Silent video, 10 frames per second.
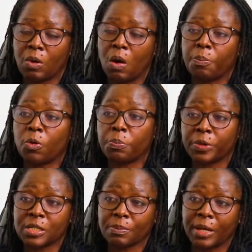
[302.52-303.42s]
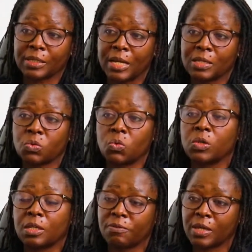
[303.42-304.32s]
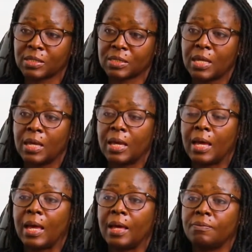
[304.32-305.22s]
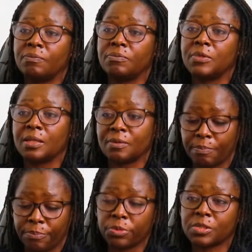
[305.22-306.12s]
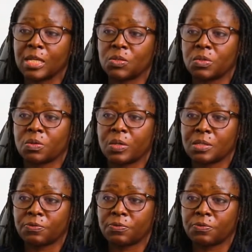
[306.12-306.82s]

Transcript: our cooperating partners who give us the books that we request